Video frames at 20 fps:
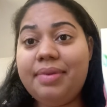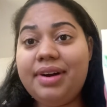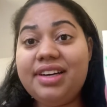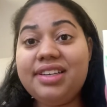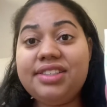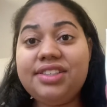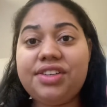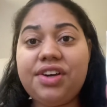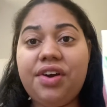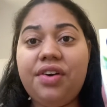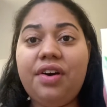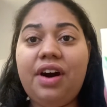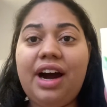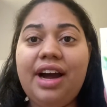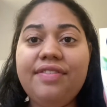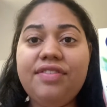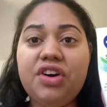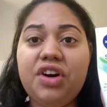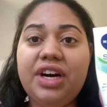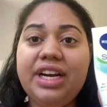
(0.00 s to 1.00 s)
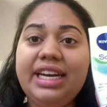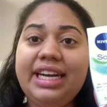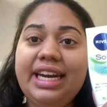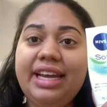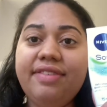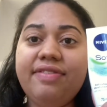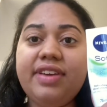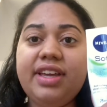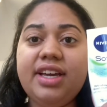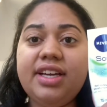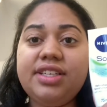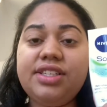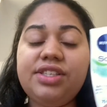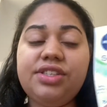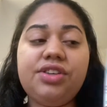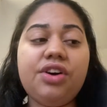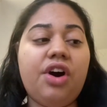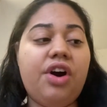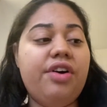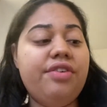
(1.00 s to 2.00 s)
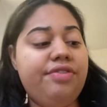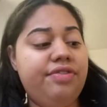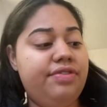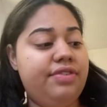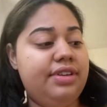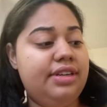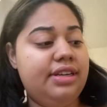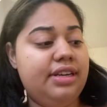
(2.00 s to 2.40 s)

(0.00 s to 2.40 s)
So I've got a Nivea Soft,